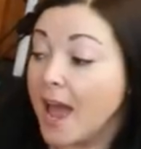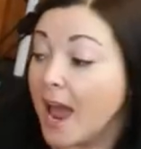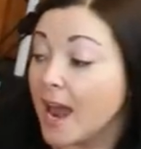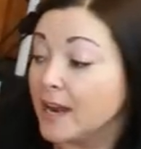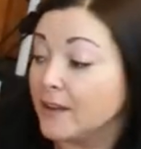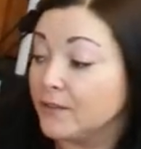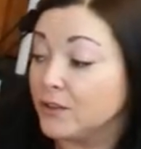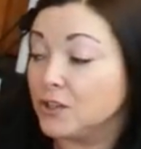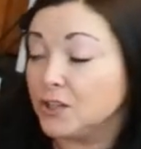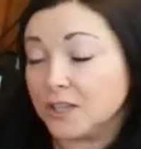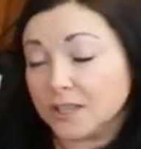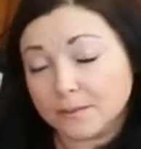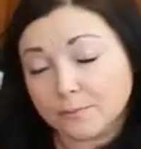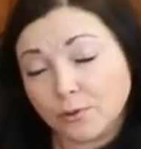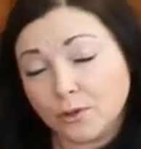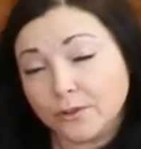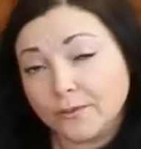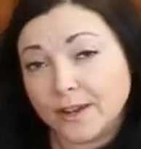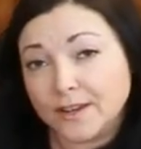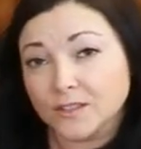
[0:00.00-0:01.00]
And if you took the
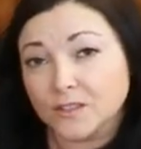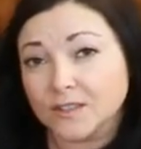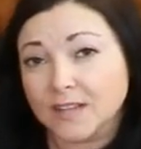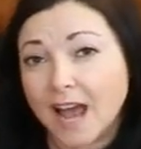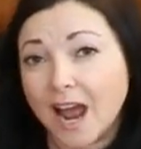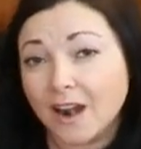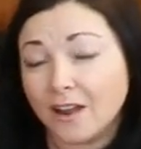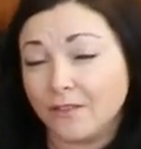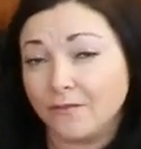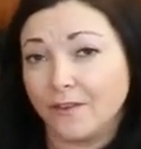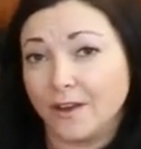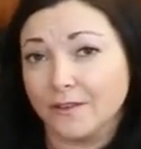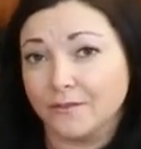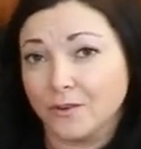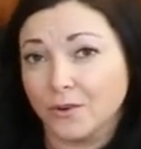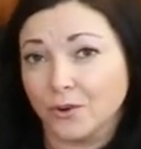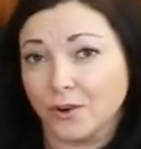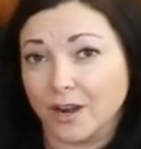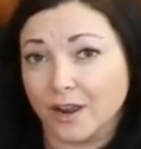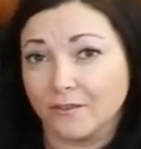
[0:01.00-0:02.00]
pulley risers out of the five
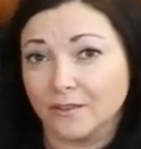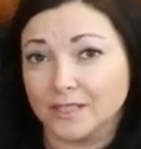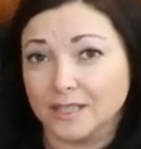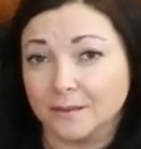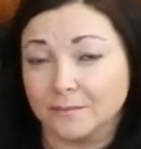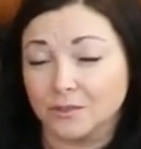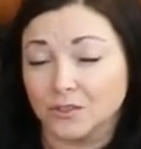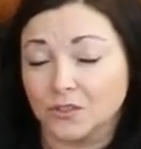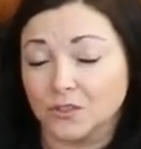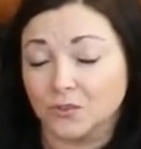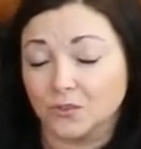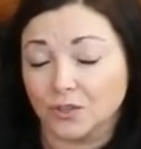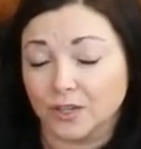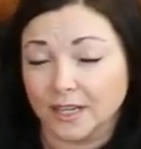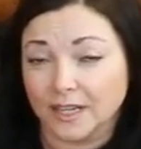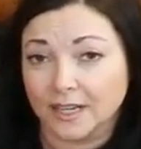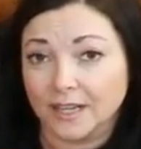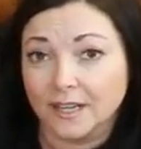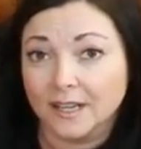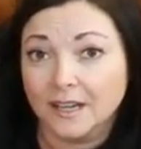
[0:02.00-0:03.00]
cord every time you stored
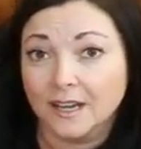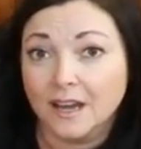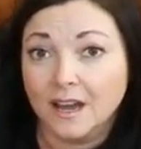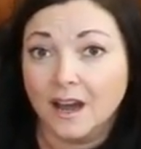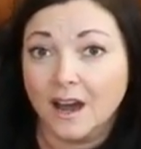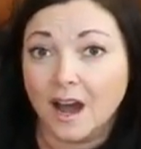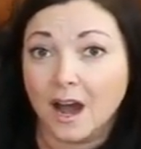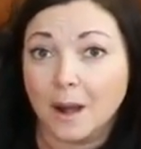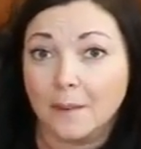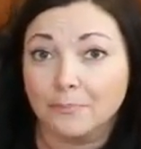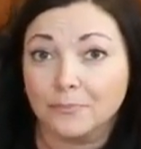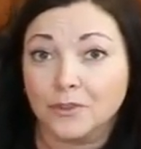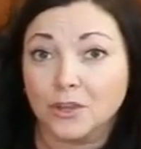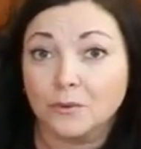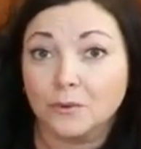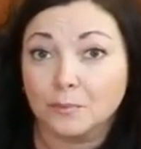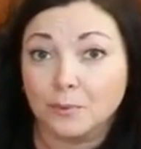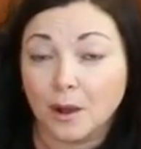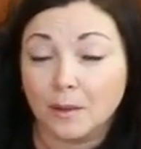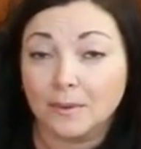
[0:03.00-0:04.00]
it, um,
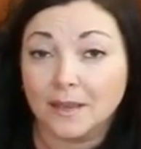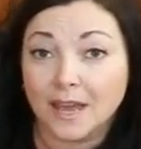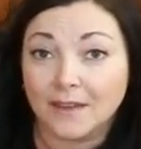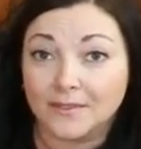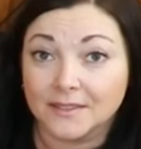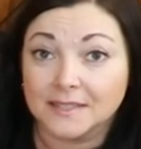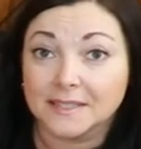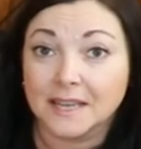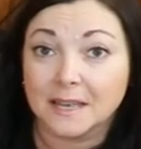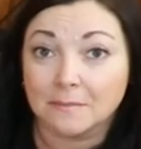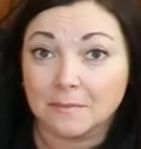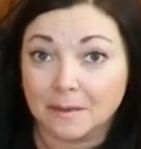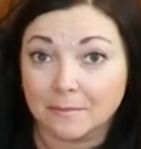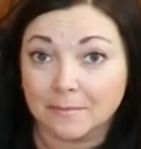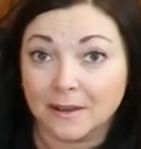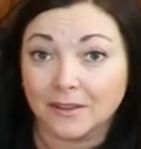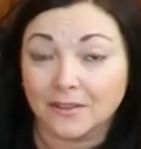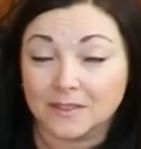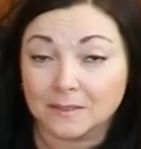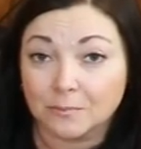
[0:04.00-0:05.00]
you would probably have the same
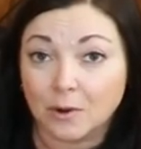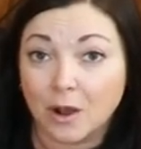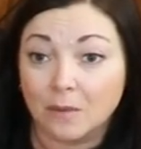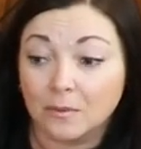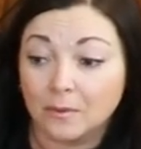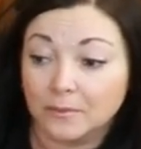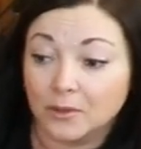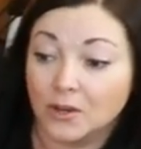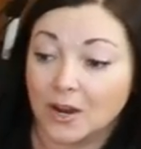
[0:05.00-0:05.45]
imbalance problem.